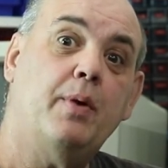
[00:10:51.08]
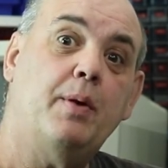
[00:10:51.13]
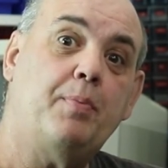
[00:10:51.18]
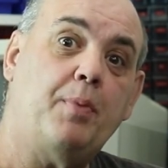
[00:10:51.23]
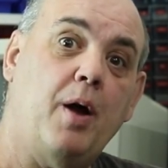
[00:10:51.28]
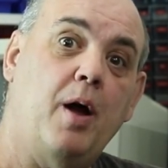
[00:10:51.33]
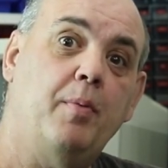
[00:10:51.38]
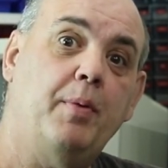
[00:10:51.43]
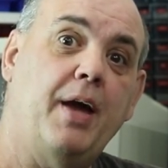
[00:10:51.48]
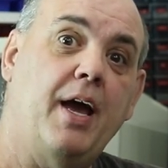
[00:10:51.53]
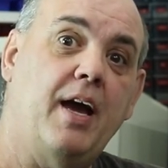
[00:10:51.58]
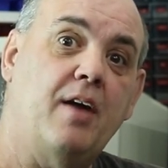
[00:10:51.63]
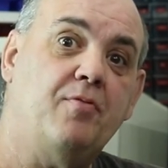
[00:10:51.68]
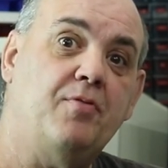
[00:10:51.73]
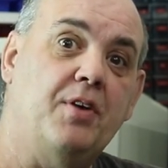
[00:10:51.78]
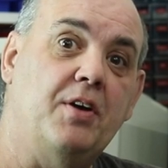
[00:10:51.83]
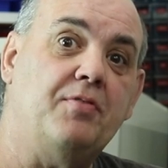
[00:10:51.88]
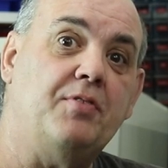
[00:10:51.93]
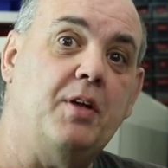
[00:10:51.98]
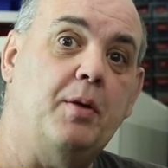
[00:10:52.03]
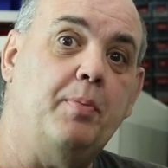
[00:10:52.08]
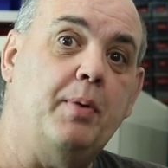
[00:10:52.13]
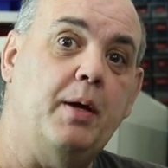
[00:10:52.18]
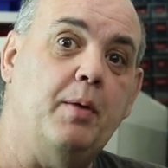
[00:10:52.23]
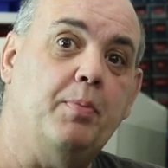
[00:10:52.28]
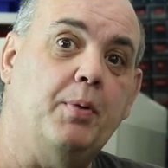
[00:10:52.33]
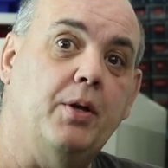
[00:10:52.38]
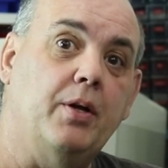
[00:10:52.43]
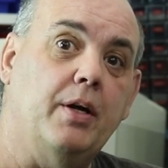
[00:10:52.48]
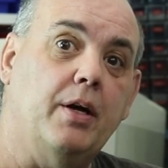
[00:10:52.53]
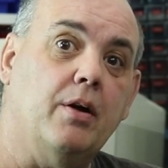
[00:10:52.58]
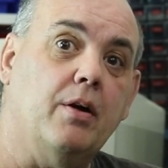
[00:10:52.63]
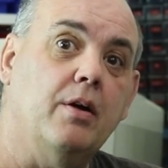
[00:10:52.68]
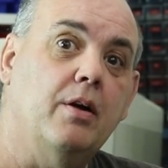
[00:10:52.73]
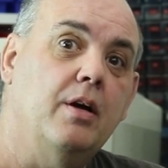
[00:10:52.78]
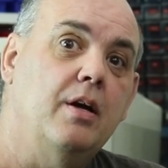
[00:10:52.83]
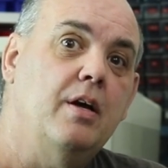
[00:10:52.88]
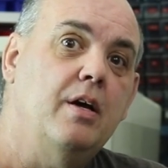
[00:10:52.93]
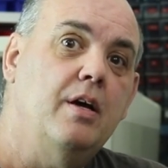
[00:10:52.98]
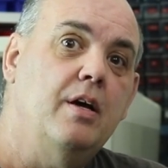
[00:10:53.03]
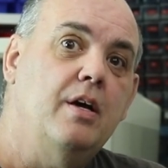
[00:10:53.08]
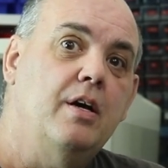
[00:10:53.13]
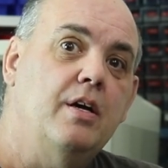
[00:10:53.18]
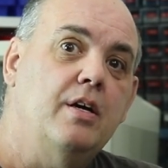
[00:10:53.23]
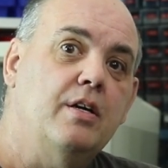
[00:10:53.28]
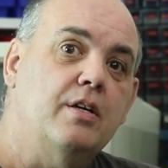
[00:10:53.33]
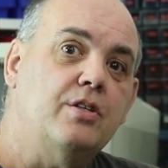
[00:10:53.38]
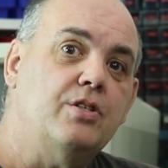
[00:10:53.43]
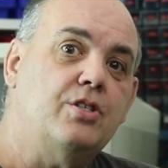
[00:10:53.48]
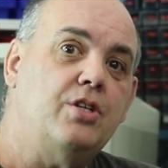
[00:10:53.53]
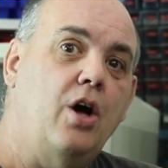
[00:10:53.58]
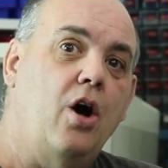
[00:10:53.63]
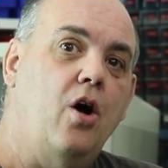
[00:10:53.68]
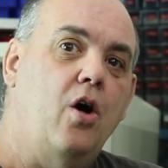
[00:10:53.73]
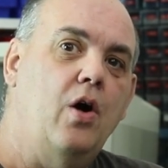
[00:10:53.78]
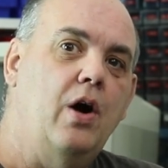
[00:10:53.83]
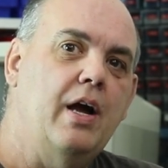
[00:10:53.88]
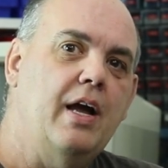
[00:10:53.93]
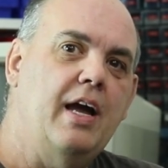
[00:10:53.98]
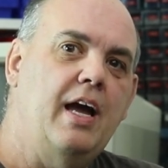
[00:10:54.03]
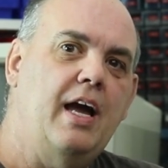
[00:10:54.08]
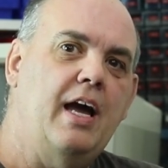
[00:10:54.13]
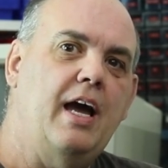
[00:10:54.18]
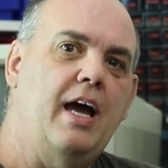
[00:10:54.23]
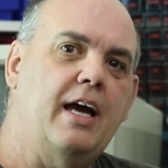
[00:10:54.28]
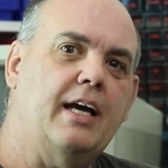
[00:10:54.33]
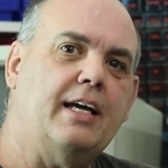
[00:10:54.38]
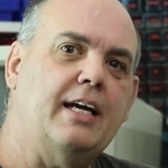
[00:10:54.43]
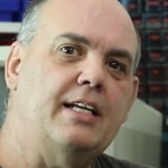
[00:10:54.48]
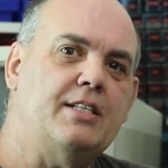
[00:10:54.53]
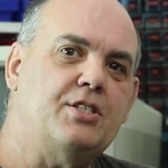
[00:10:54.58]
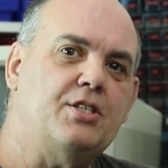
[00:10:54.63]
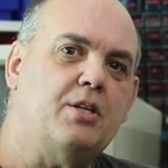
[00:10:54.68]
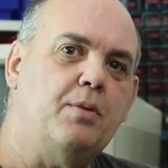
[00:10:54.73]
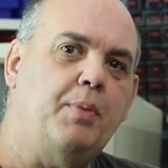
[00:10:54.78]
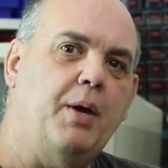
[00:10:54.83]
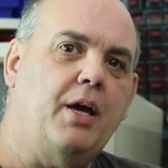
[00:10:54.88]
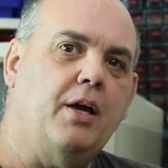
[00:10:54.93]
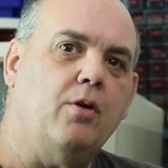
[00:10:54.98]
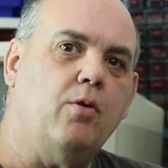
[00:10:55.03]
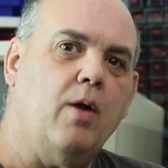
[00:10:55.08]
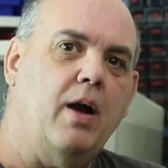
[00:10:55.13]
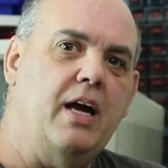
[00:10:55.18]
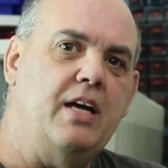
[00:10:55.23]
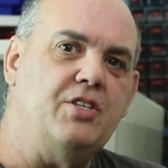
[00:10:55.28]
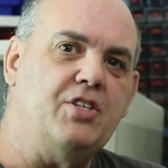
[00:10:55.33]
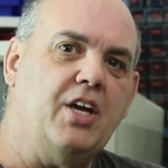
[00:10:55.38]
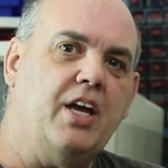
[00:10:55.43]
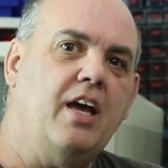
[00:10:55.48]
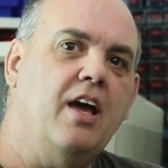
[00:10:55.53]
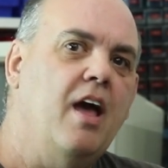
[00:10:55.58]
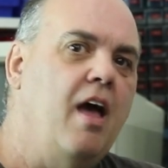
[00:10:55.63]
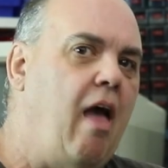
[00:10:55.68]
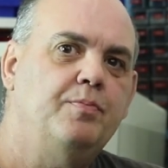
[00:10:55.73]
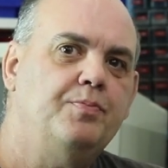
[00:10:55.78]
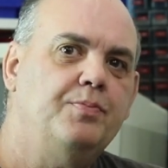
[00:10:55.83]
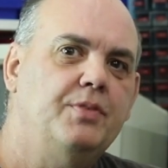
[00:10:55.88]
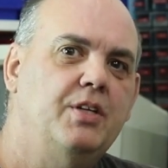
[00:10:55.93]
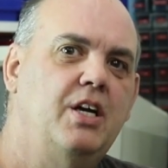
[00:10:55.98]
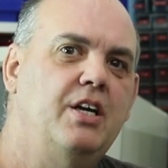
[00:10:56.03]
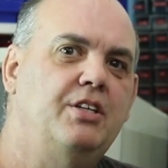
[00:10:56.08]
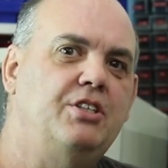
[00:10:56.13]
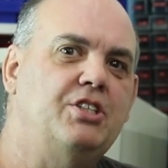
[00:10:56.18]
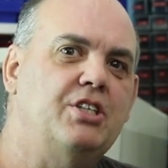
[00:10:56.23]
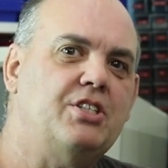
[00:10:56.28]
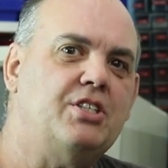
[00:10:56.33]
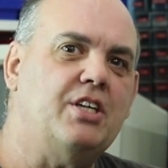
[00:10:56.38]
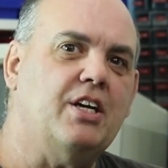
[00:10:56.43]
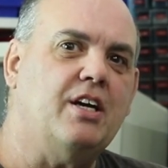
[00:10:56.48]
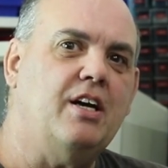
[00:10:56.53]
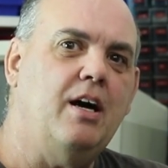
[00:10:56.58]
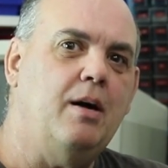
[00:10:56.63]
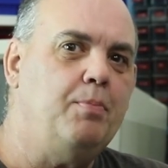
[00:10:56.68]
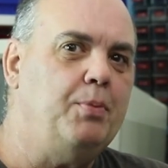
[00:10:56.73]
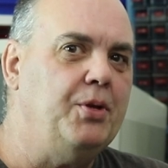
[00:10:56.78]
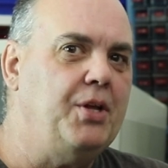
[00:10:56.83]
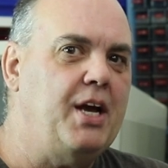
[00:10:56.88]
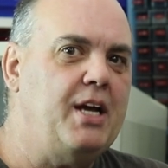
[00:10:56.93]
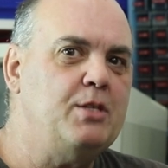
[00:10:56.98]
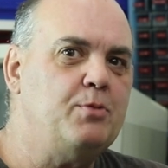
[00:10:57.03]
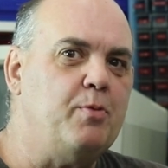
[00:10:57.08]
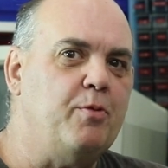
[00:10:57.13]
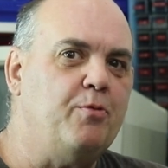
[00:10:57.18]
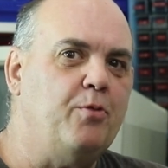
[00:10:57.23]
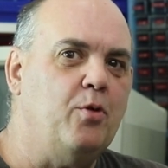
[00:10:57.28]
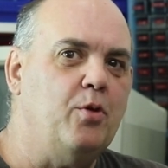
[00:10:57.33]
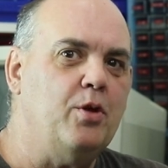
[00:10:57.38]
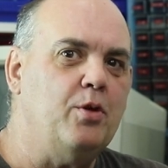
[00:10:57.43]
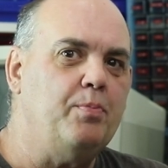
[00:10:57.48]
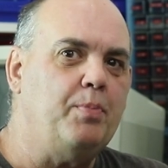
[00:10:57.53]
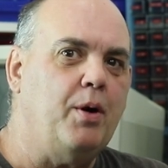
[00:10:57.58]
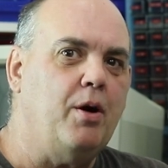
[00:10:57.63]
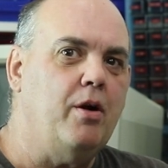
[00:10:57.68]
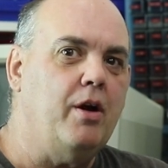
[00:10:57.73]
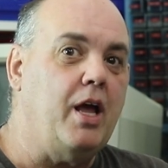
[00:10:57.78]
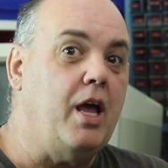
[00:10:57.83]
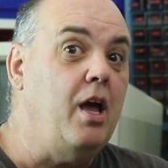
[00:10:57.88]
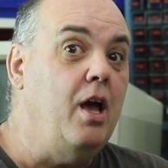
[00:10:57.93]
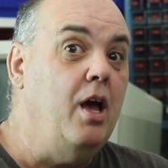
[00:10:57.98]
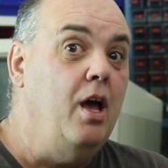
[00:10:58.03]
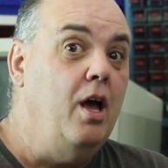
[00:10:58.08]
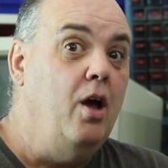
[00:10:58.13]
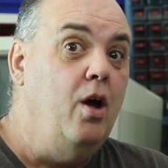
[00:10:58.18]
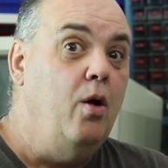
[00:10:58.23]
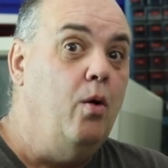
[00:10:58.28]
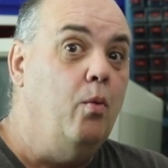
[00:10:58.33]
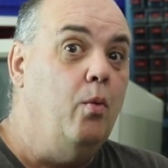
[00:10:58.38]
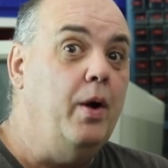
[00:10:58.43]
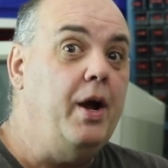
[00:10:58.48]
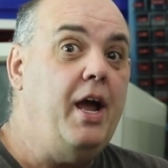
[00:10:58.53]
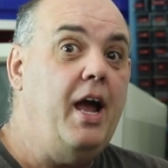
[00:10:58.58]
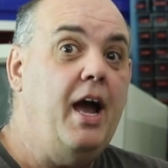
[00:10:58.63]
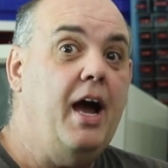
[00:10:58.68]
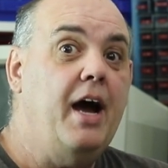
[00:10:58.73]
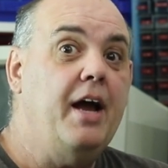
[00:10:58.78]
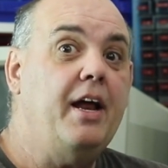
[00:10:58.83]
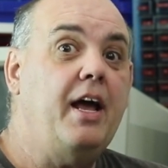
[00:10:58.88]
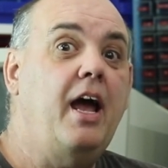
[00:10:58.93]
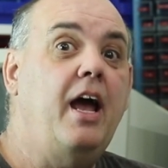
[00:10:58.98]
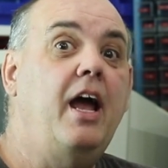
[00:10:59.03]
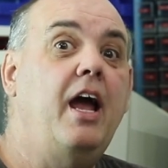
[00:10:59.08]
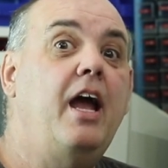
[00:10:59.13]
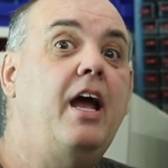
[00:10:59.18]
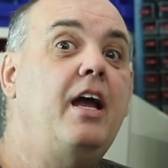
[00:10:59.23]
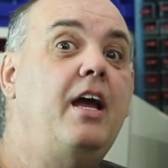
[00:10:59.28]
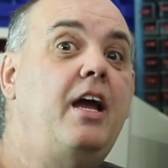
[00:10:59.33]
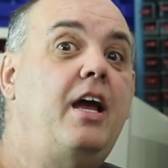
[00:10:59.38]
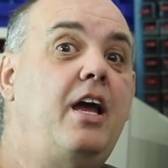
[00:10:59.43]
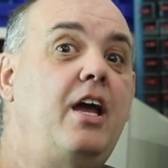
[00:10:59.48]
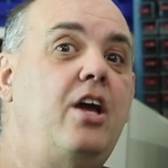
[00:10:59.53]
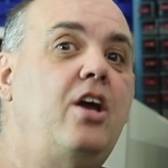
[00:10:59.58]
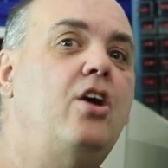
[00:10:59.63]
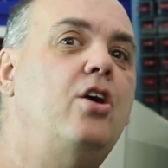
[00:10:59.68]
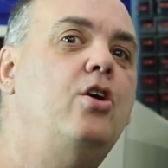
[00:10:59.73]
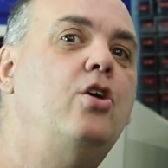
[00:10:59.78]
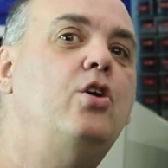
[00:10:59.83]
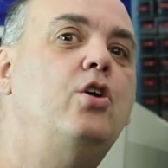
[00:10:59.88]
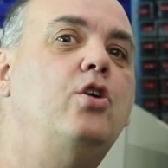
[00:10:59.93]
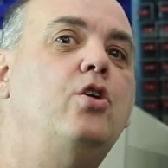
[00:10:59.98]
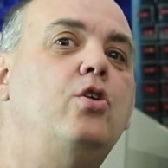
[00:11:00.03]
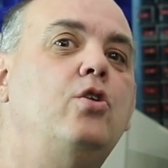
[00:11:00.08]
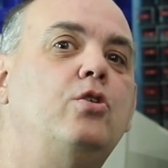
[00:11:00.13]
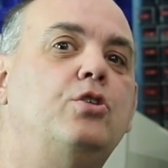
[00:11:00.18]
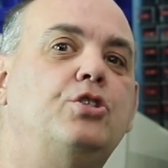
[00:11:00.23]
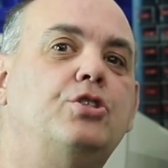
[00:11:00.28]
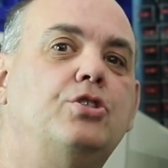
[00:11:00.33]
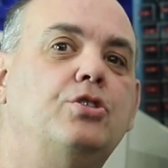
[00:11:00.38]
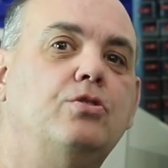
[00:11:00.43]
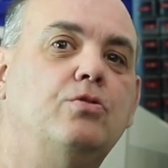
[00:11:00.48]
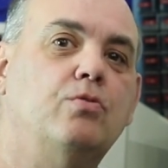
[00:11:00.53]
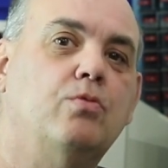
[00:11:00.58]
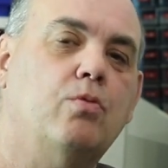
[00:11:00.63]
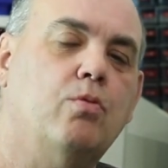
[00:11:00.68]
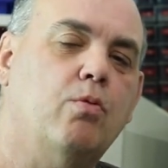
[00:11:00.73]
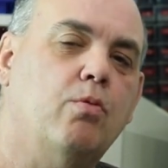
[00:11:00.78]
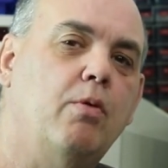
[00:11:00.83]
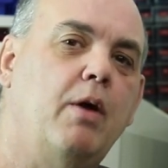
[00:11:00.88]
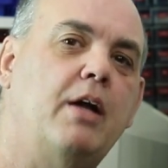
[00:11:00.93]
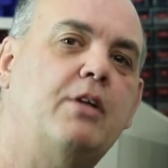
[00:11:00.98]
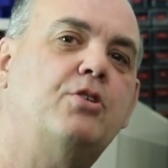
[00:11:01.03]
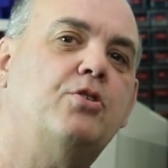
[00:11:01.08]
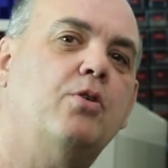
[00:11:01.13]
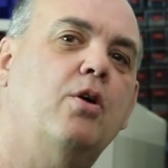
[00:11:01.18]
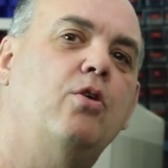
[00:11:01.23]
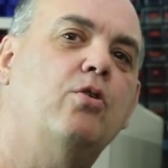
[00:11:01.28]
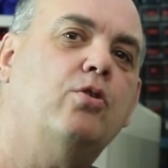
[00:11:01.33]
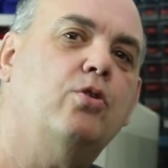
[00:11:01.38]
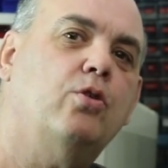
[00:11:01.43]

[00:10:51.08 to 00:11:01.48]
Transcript: probably had 50 people here. So it gets to be crazy. Just a couple days before the party, we had a huge retro